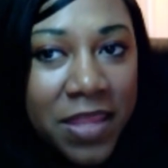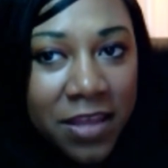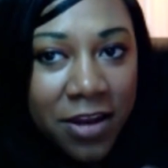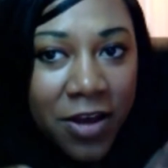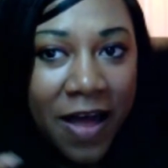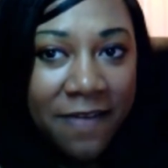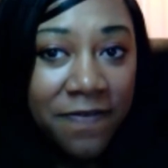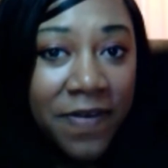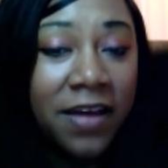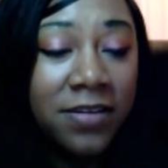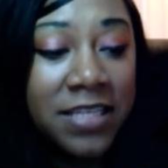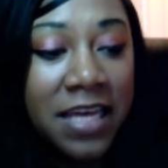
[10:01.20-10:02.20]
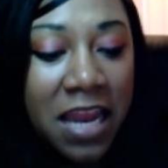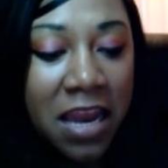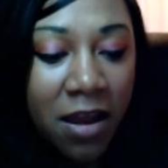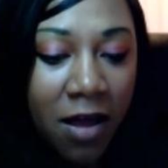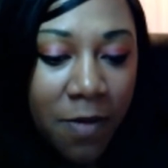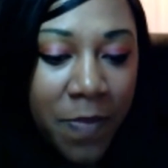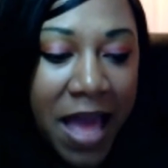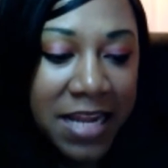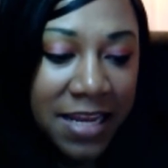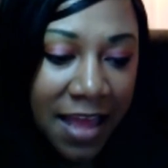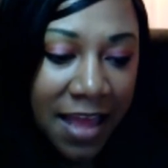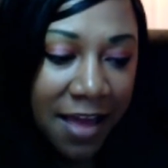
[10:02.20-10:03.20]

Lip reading: you know, I felt it and all, but I didn't